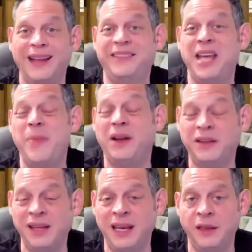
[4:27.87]

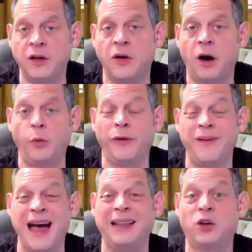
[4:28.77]
typically the card will
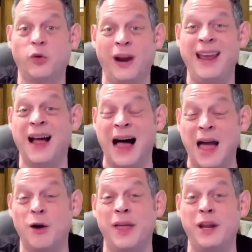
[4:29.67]
not grade
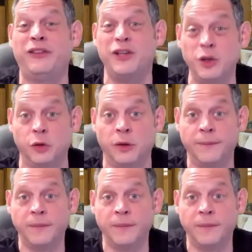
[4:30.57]
higher than a 2.